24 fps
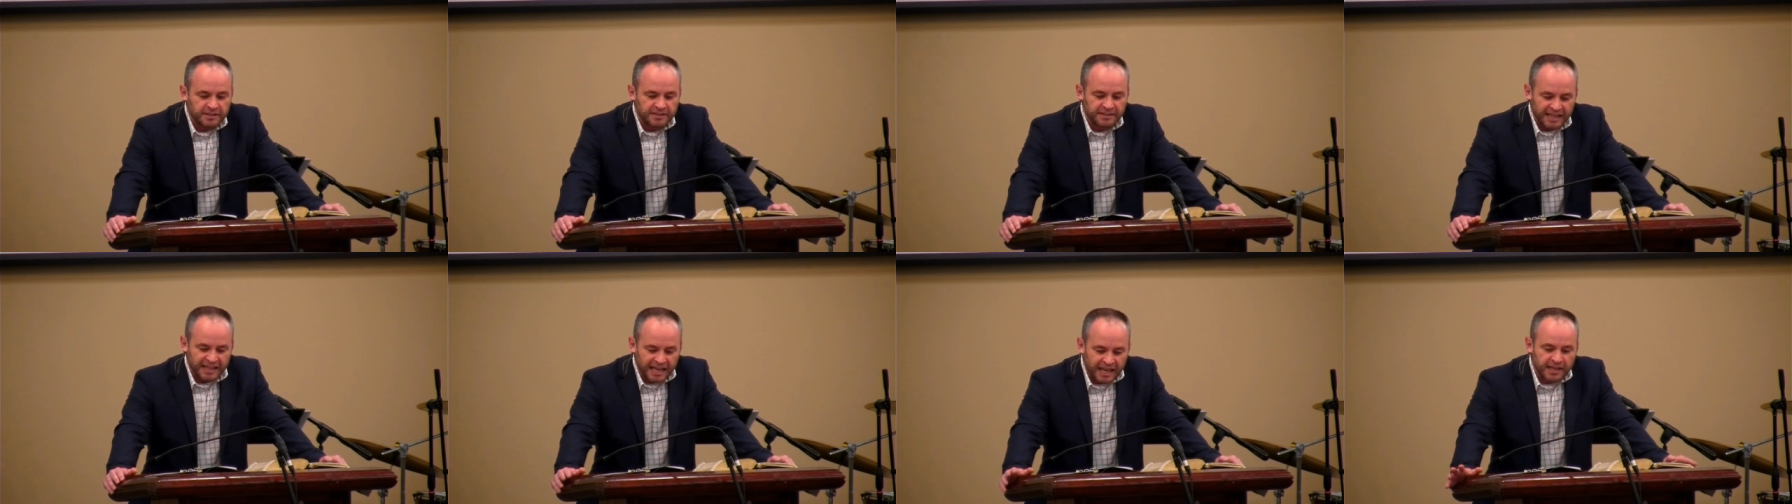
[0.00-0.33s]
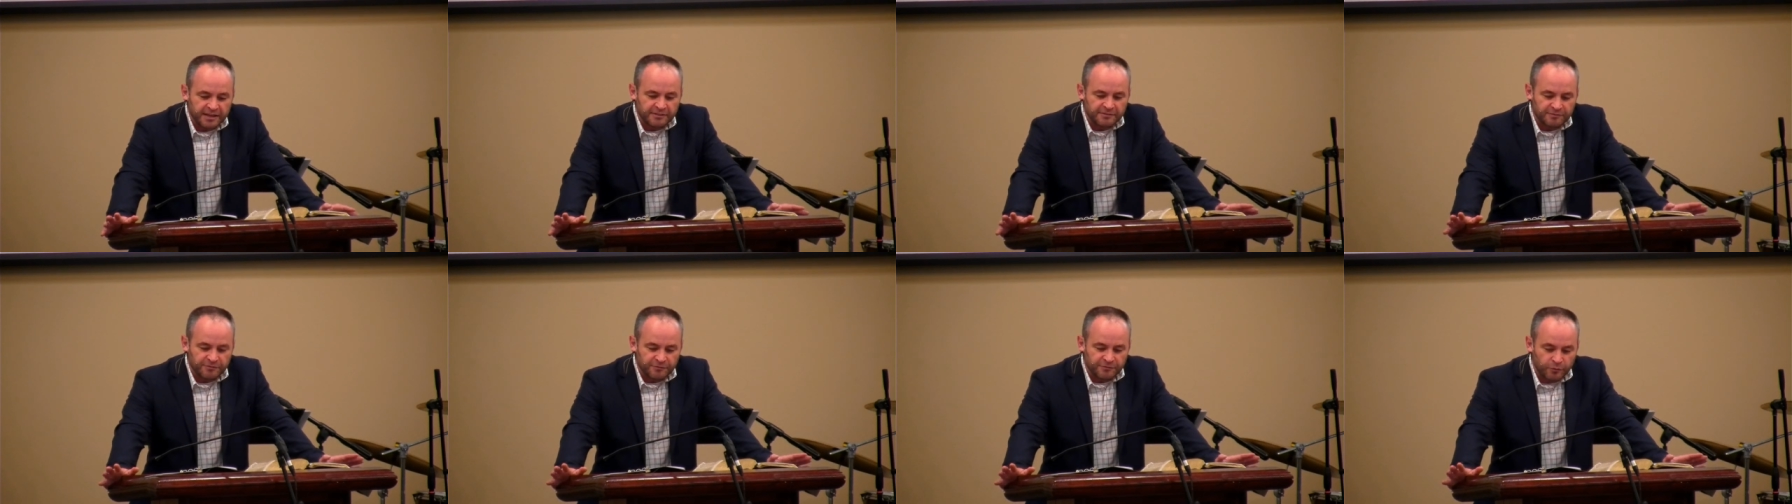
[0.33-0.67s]

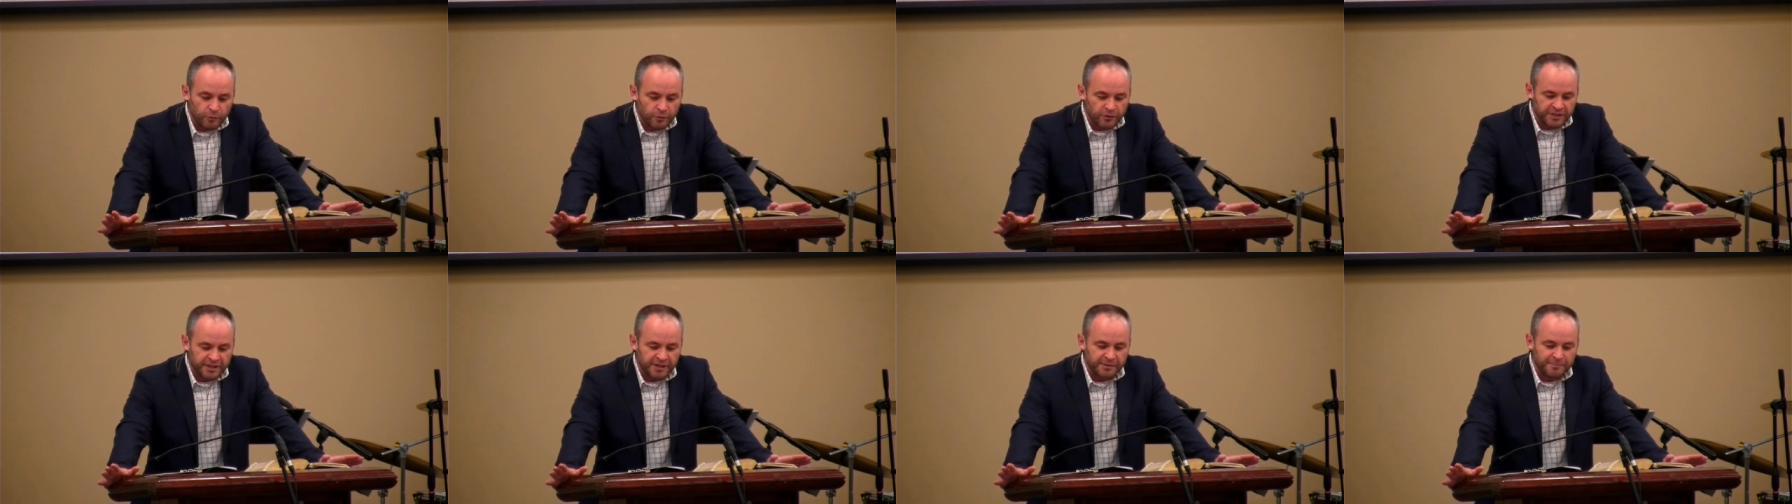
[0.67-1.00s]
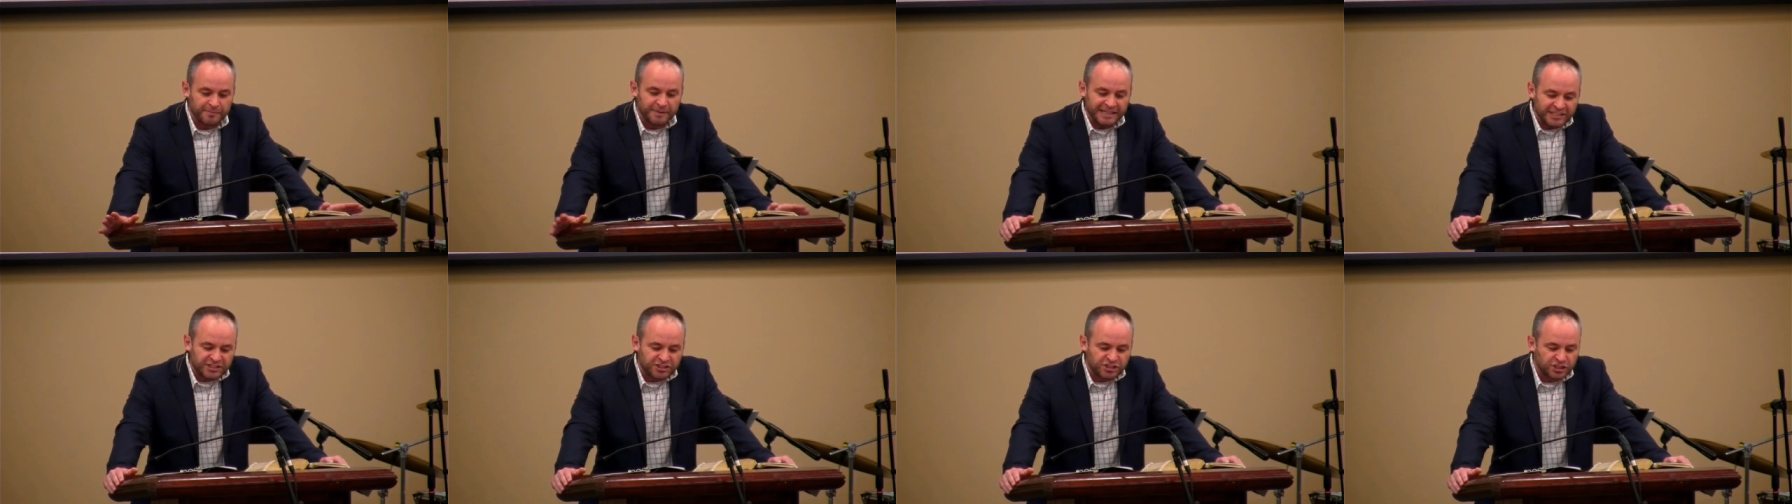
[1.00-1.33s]
that for
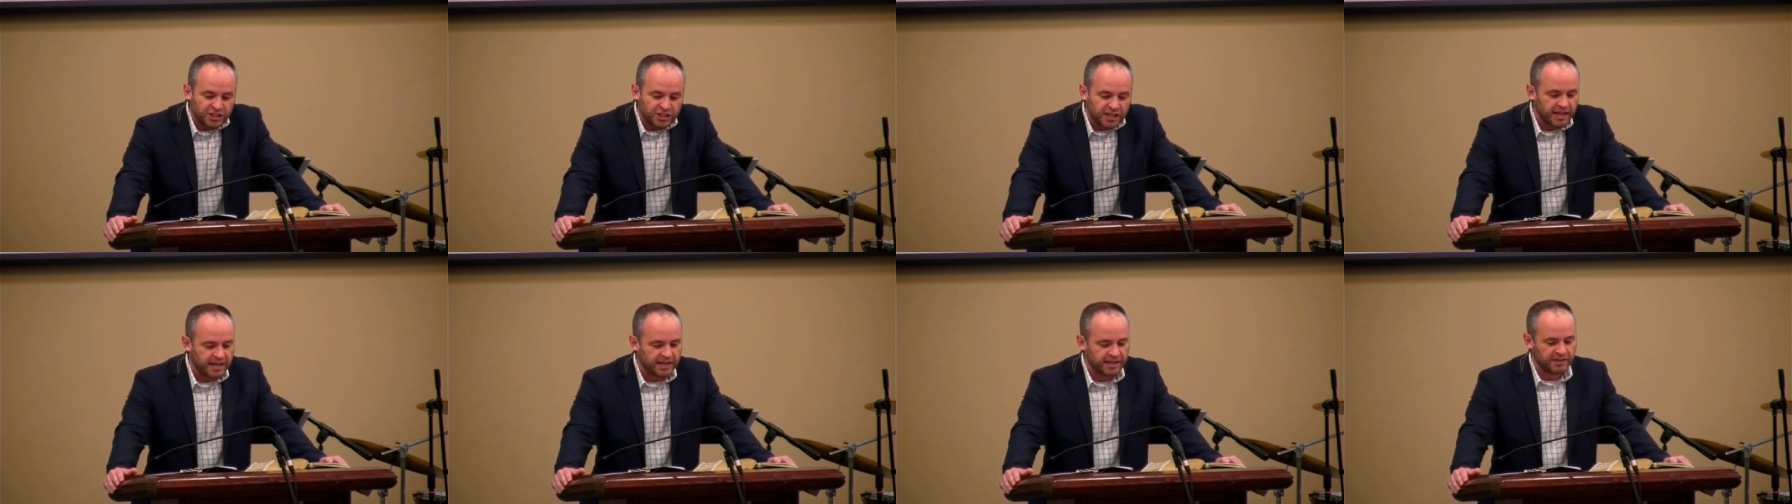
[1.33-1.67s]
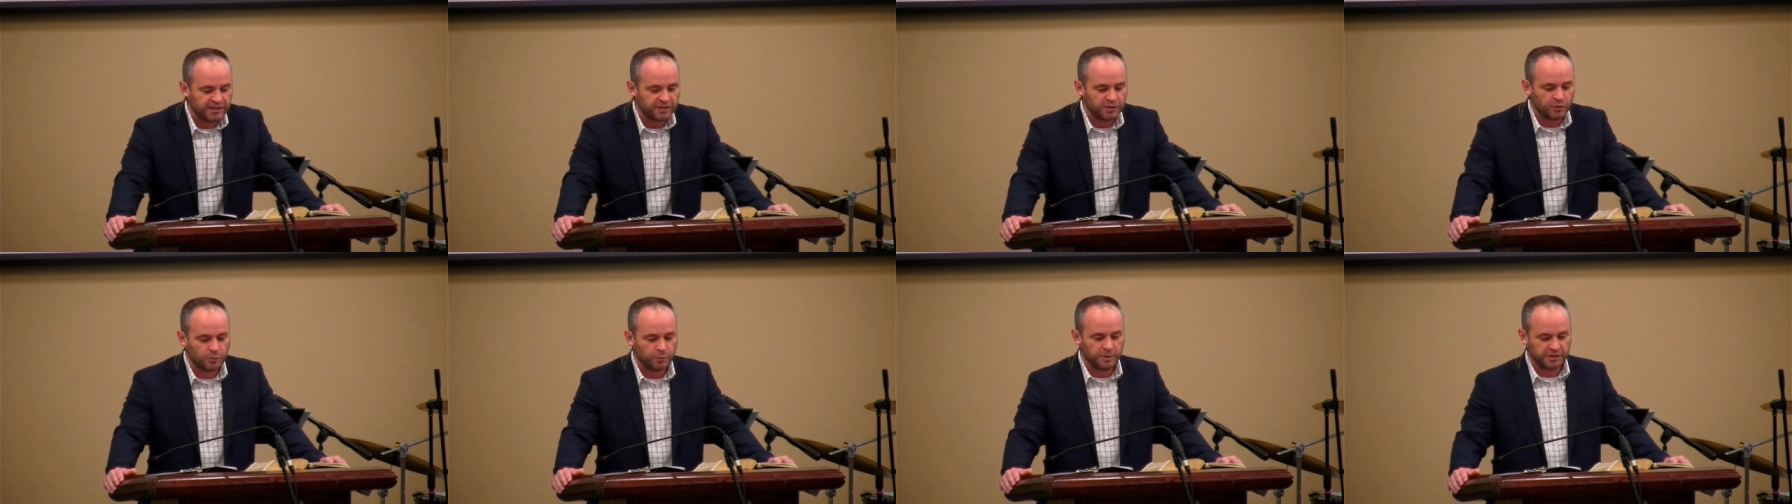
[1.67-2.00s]
them each day
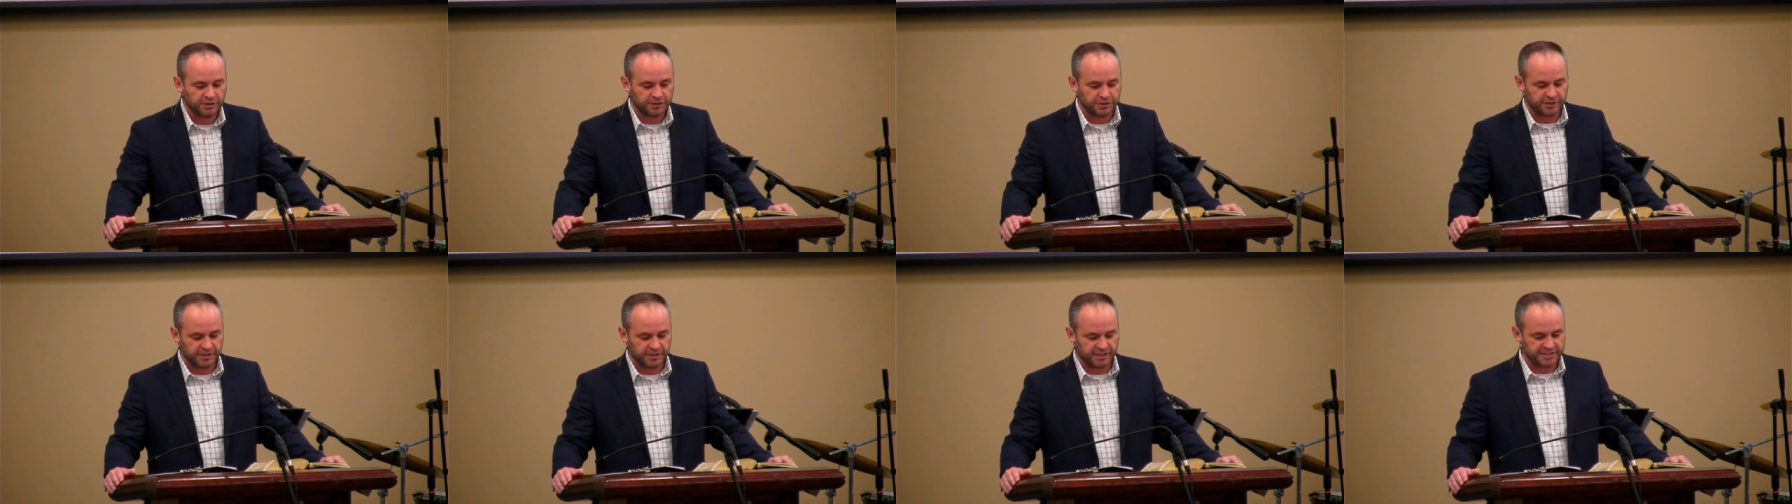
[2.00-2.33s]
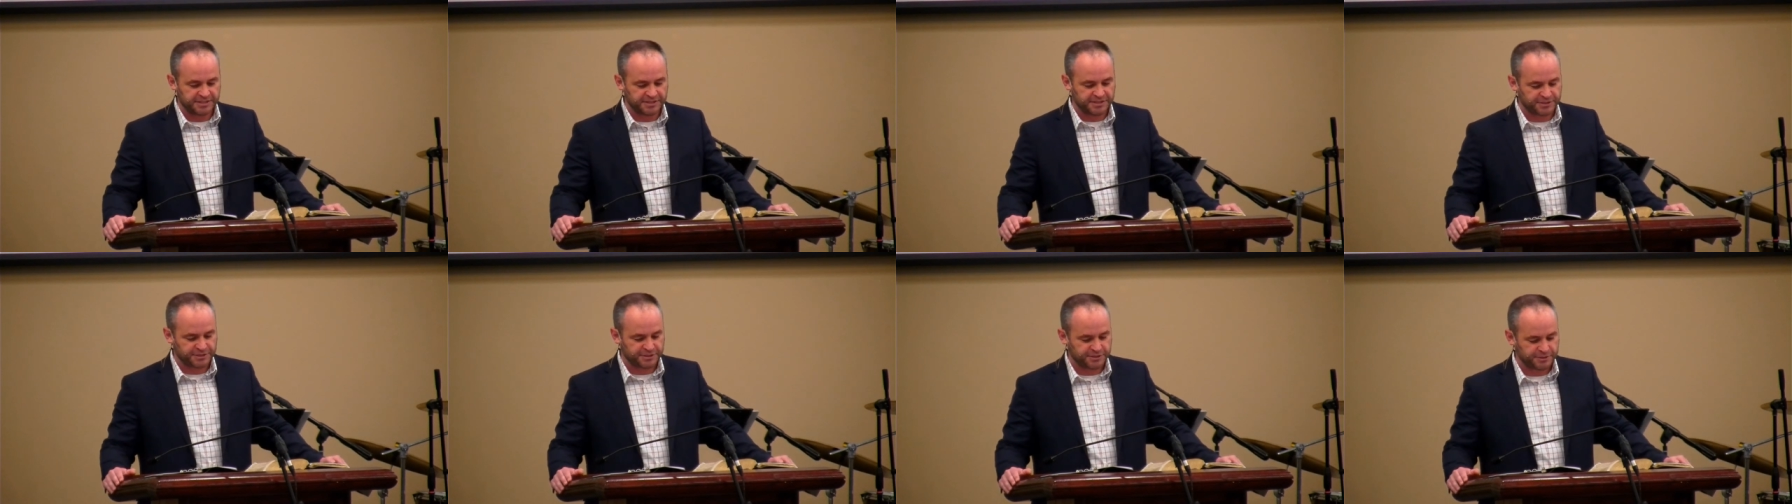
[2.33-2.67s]
in the
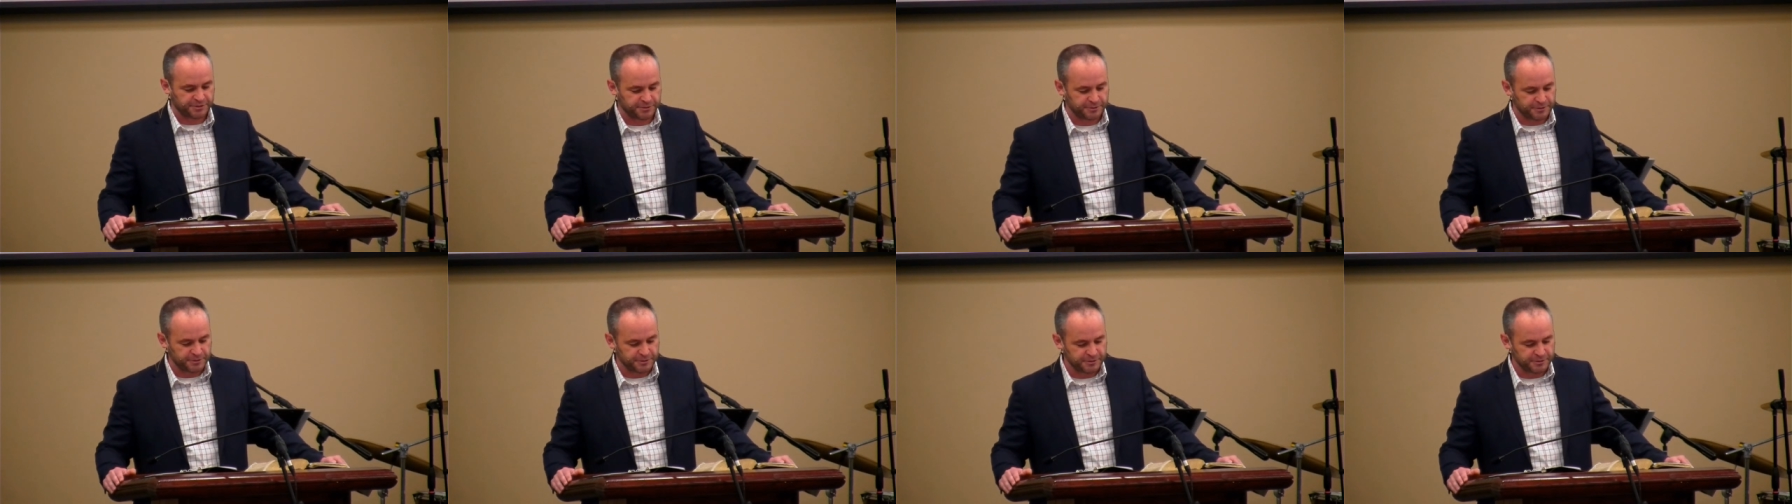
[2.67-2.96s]
wilderness.